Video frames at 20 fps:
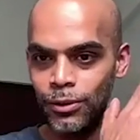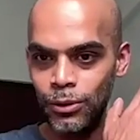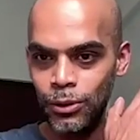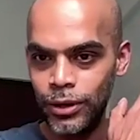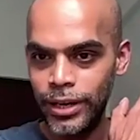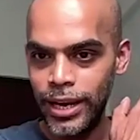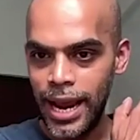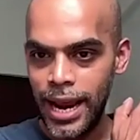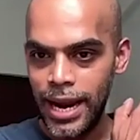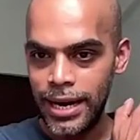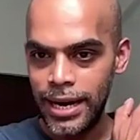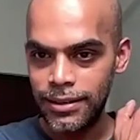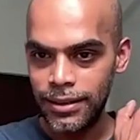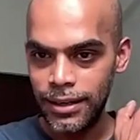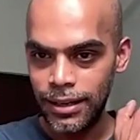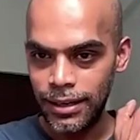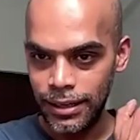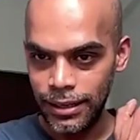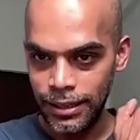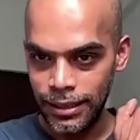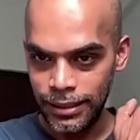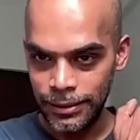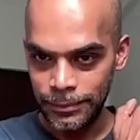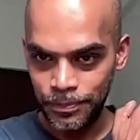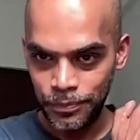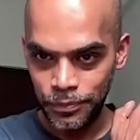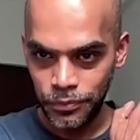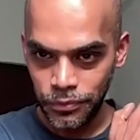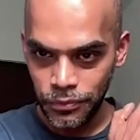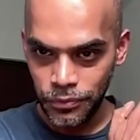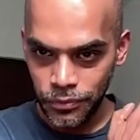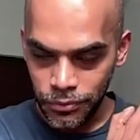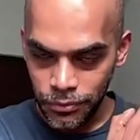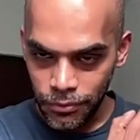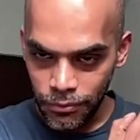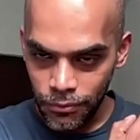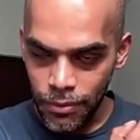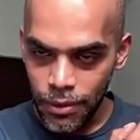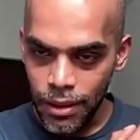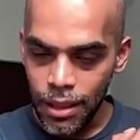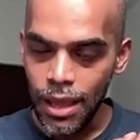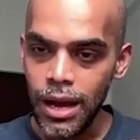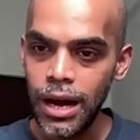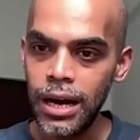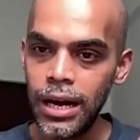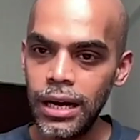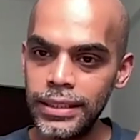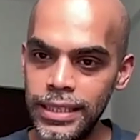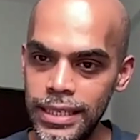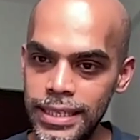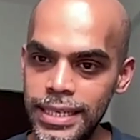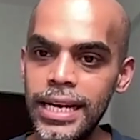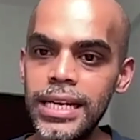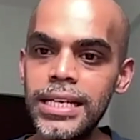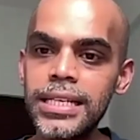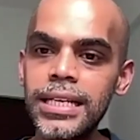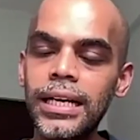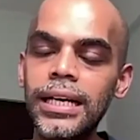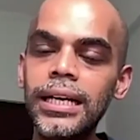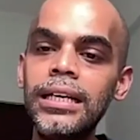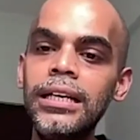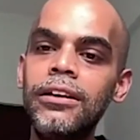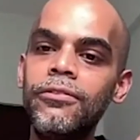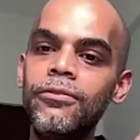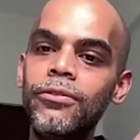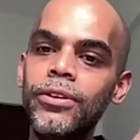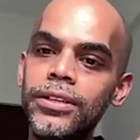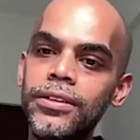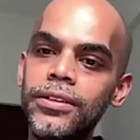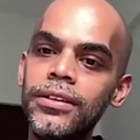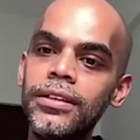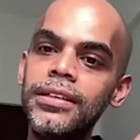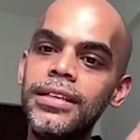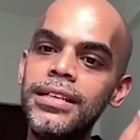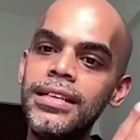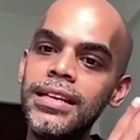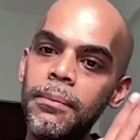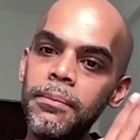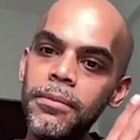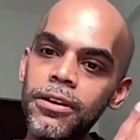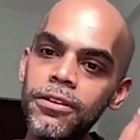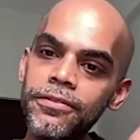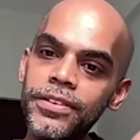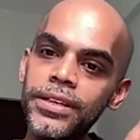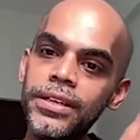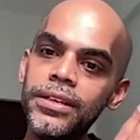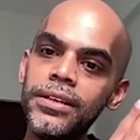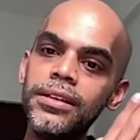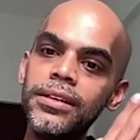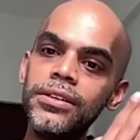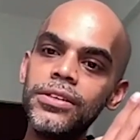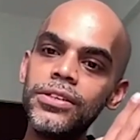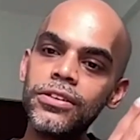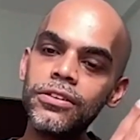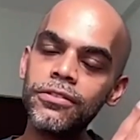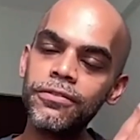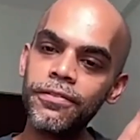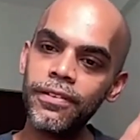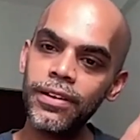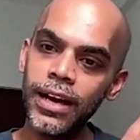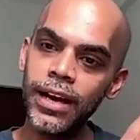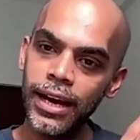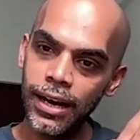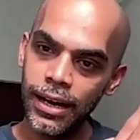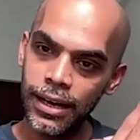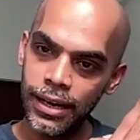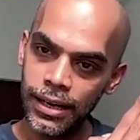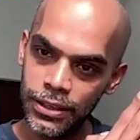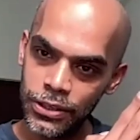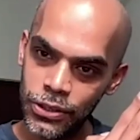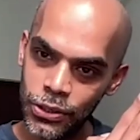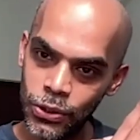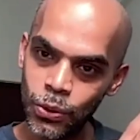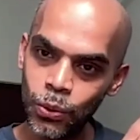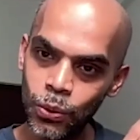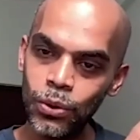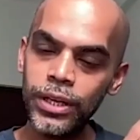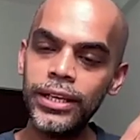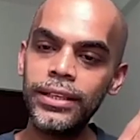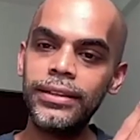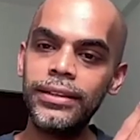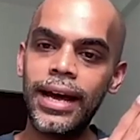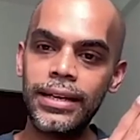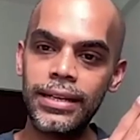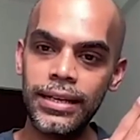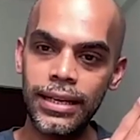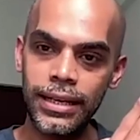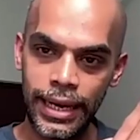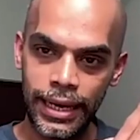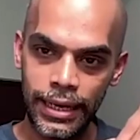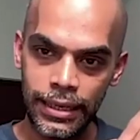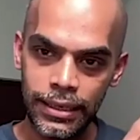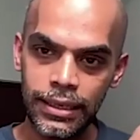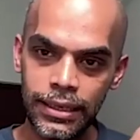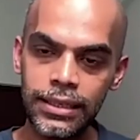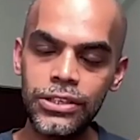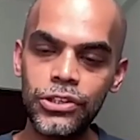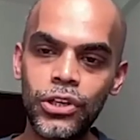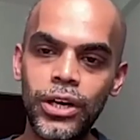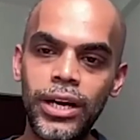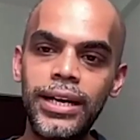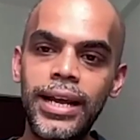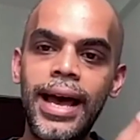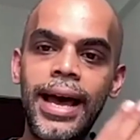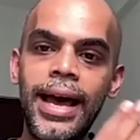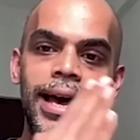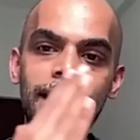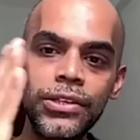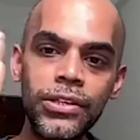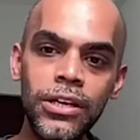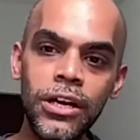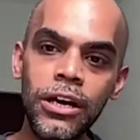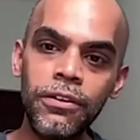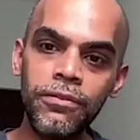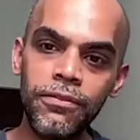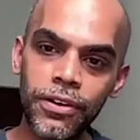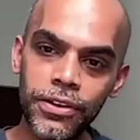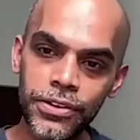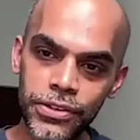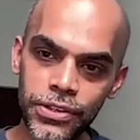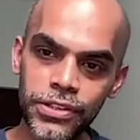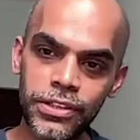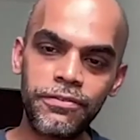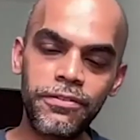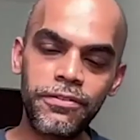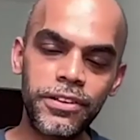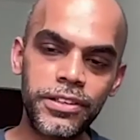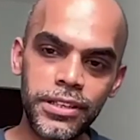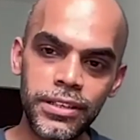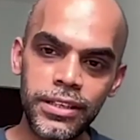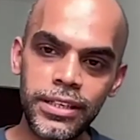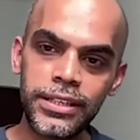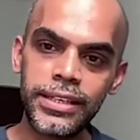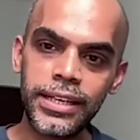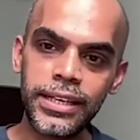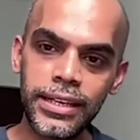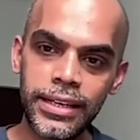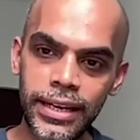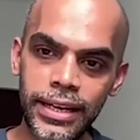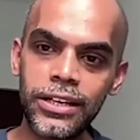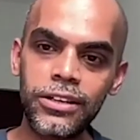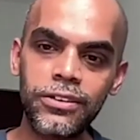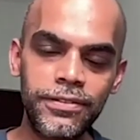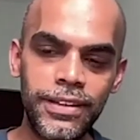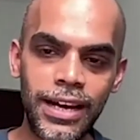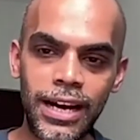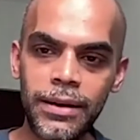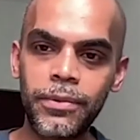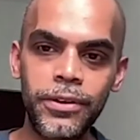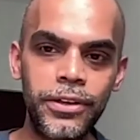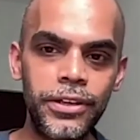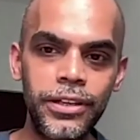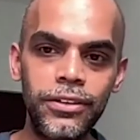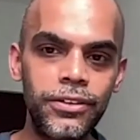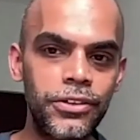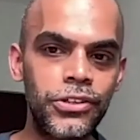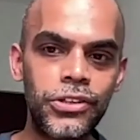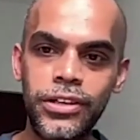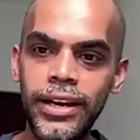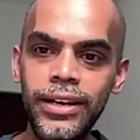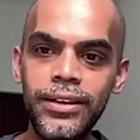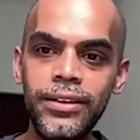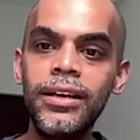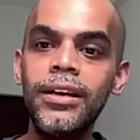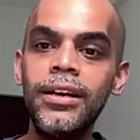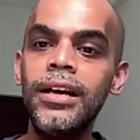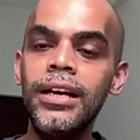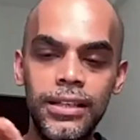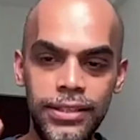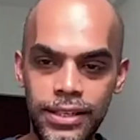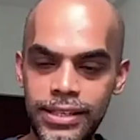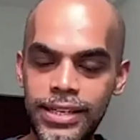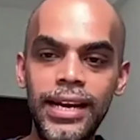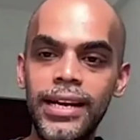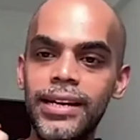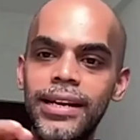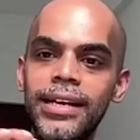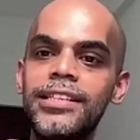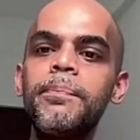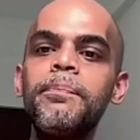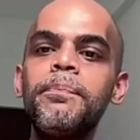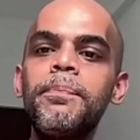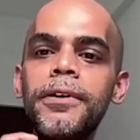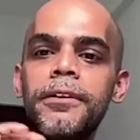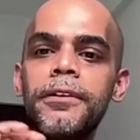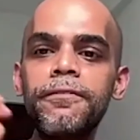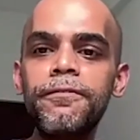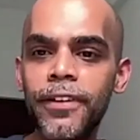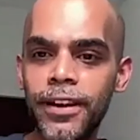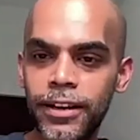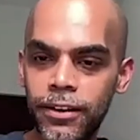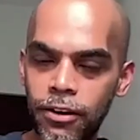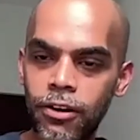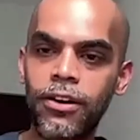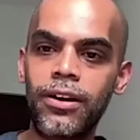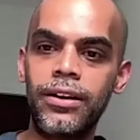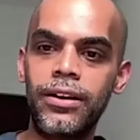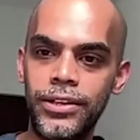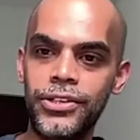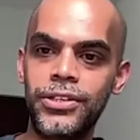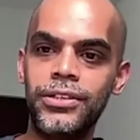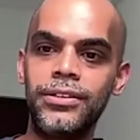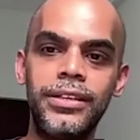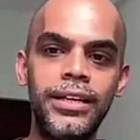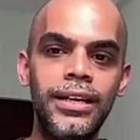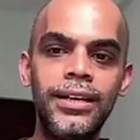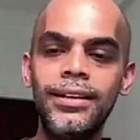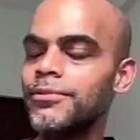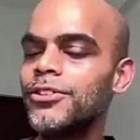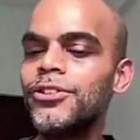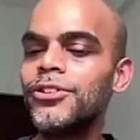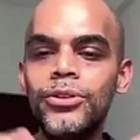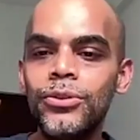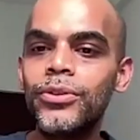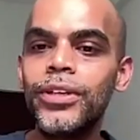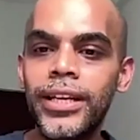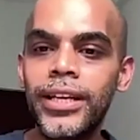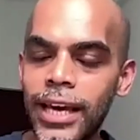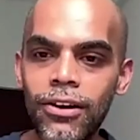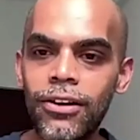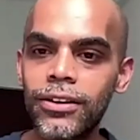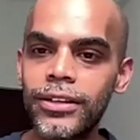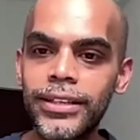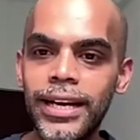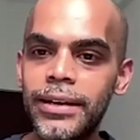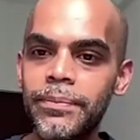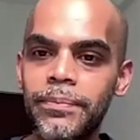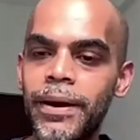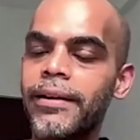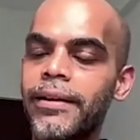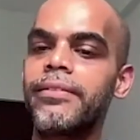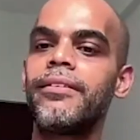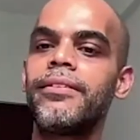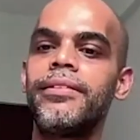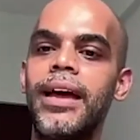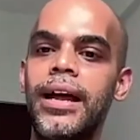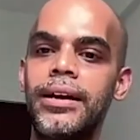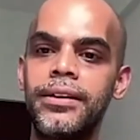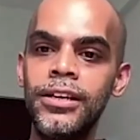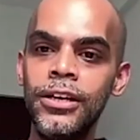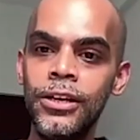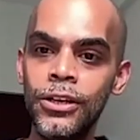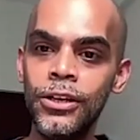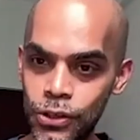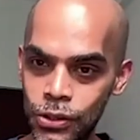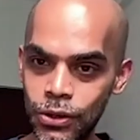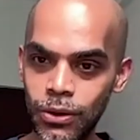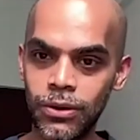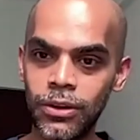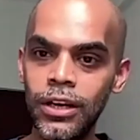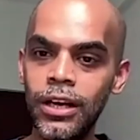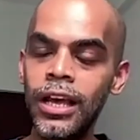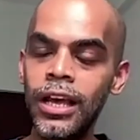look at the data with the number of years of schooling that a girl child has versus the fertility rate of that particular state, it's a perfect correlation. Yeah, you cannot get better than that. So